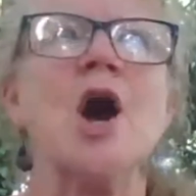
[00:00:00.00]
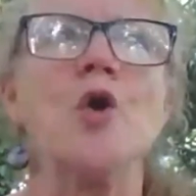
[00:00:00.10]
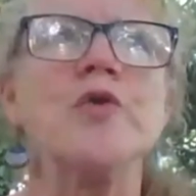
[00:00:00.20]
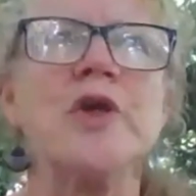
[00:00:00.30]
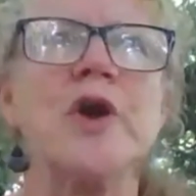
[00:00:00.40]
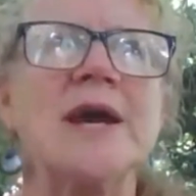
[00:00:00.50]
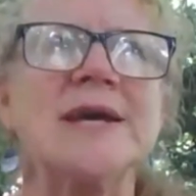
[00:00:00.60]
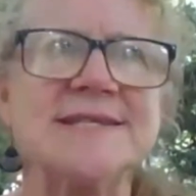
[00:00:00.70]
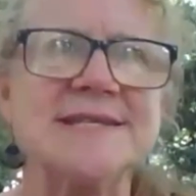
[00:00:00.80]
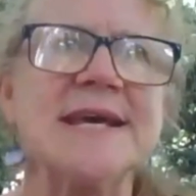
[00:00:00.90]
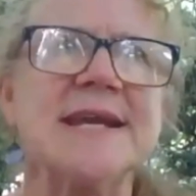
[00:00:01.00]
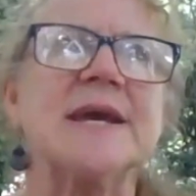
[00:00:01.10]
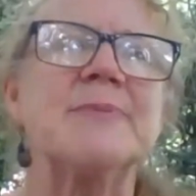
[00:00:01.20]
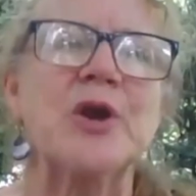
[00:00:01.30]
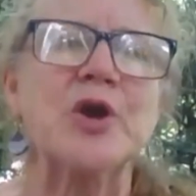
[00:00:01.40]
oh, they're acidic
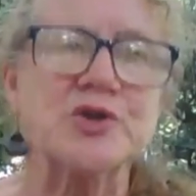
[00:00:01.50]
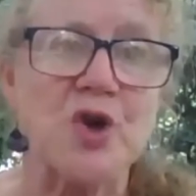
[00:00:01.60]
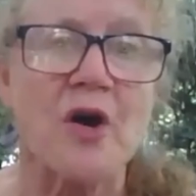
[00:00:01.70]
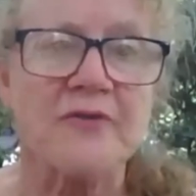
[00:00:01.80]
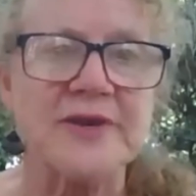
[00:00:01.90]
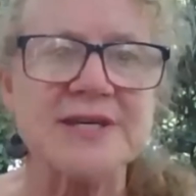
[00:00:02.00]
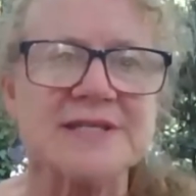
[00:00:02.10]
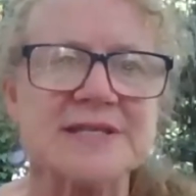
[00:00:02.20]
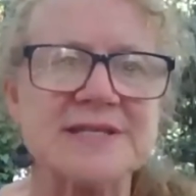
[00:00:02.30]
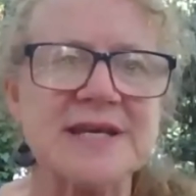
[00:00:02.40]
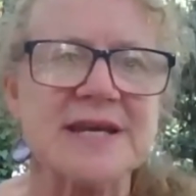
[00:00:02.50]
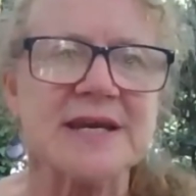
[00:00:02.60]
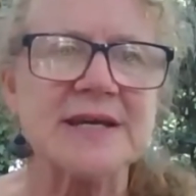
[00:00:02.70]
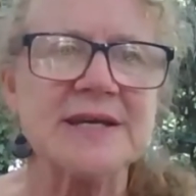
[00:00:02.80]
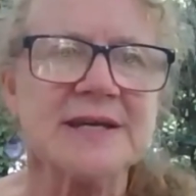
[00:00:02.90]
because coffee is acidic.
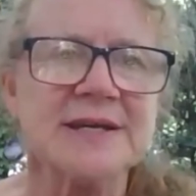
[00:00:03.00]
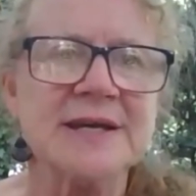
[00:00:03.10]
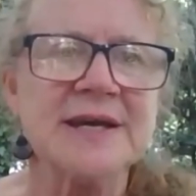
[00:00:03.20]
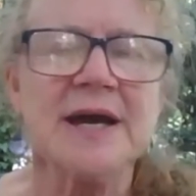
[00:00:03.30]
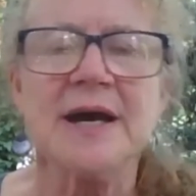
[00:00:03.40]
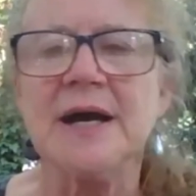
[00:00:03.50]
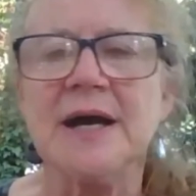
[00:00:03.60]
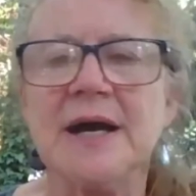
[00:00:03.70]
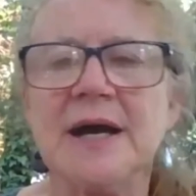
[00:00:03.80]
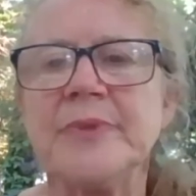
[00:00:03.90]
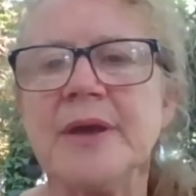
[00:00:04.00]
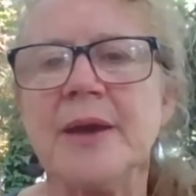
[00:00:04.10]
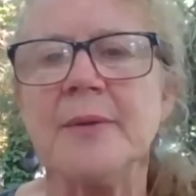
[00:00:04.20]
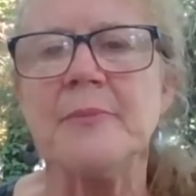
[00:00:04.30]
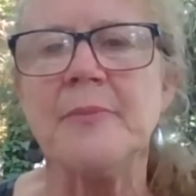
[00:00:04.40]
Um,
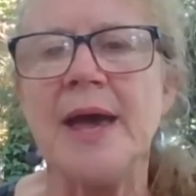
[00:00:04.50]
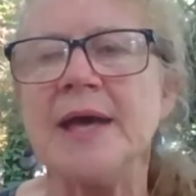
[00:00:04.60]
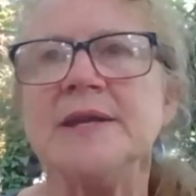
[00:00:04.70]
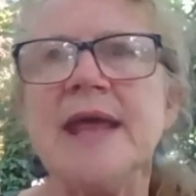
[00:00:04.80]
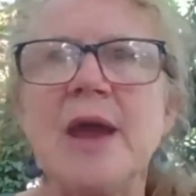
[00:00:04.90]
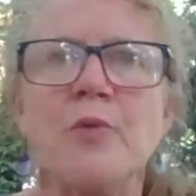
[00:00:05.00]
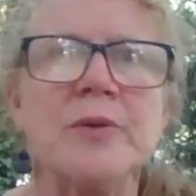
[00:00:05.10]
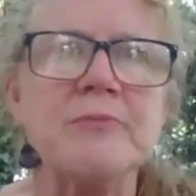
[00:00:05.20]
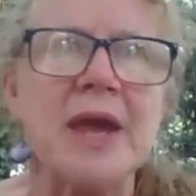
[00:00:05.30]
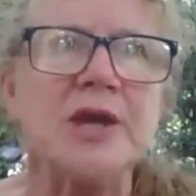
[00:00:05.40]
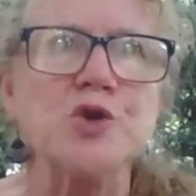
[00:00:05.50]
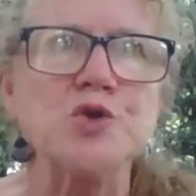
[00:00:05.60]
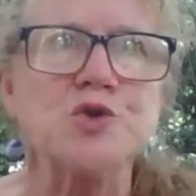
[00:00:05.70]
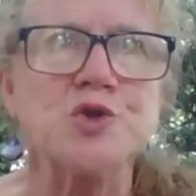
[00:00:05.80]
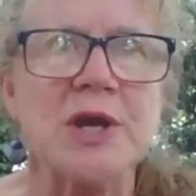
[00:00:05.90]
um and they would make your,
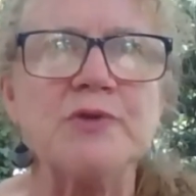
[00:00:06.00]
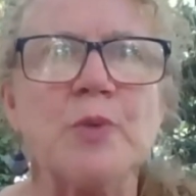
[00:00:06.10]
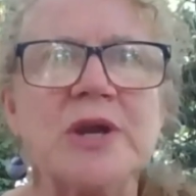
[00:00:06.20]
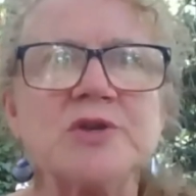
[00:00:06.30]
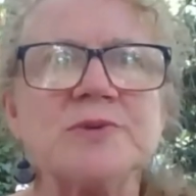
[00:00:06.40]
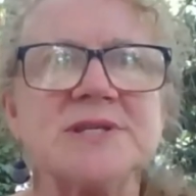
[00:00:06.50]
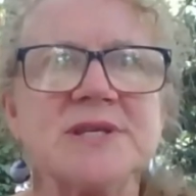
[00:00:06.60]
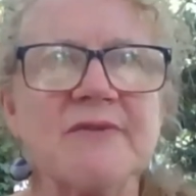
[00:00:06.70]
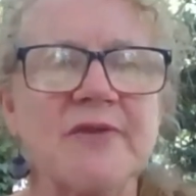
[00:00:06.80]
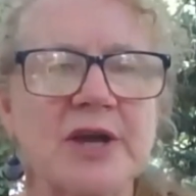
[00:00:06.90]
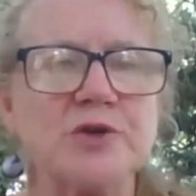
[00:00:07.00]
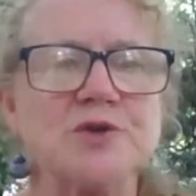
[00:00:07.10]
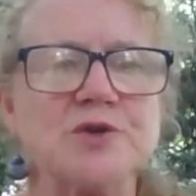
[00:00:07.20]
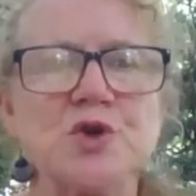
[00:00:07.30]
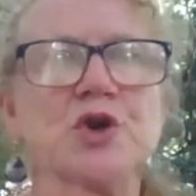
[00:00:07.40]
if you wanted to acidify your
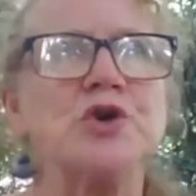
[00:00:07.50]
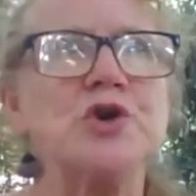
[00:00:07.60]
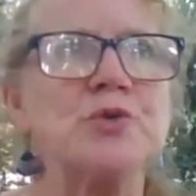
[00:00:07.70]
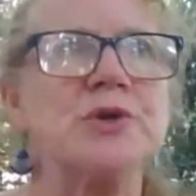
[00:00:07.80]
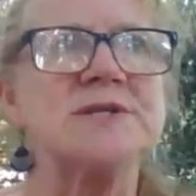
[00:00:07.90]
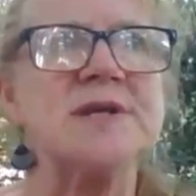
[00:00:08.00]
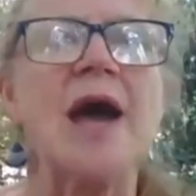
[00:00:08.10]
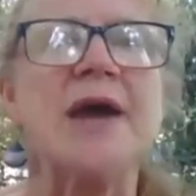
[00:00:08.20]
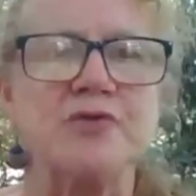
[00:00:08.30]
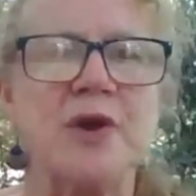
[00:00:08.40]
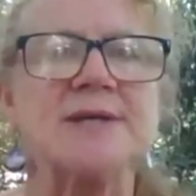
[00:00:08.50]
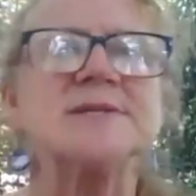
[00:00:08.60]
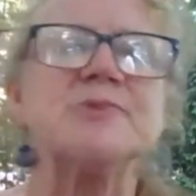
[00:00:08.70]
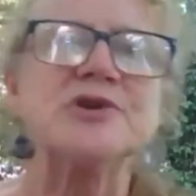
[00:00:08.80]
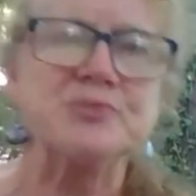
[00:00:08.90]
soil, you would side dress,
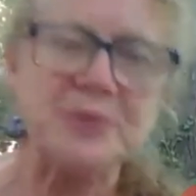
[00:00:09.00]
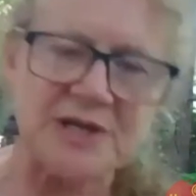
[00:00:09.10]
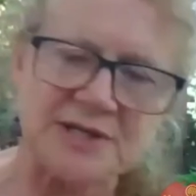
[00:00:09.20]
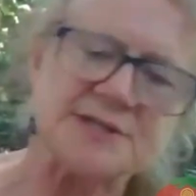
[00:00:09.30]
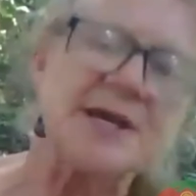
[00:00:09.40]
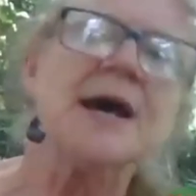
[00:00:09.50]
which means